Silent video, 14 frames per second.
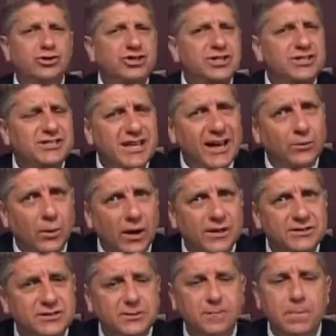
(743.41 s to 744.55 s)
she said
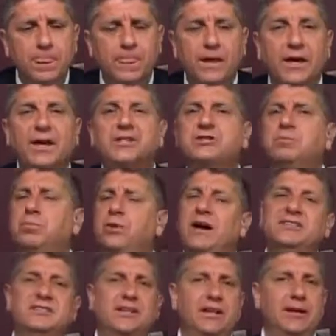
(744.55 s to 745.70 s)
was, "It's
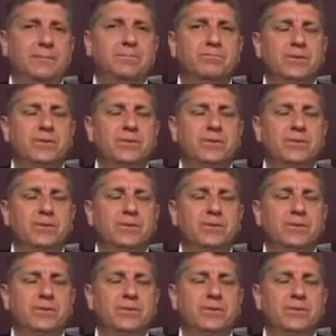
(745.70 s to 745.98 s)
precedent,